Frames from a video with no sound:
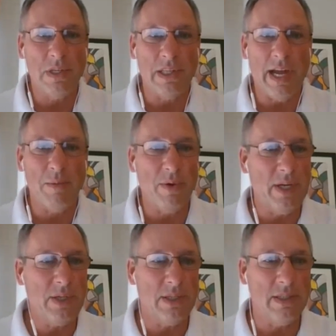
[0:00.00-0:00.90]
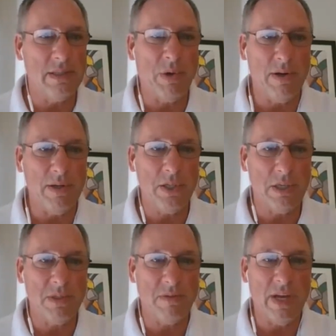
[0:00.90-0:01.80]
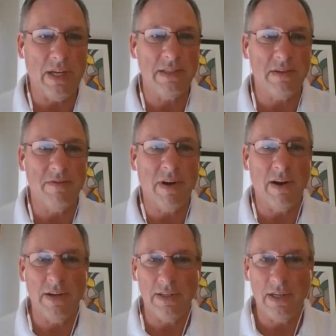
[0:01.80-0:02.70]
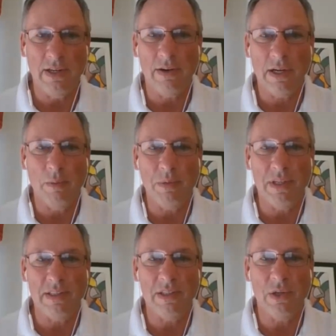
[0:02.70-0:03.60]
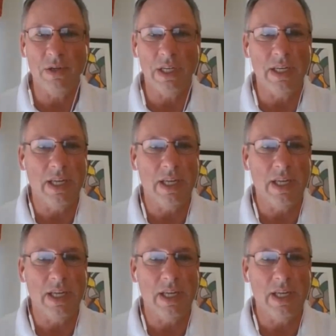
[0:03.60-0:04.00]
collaborations and partnerships have had so far in her company's journey.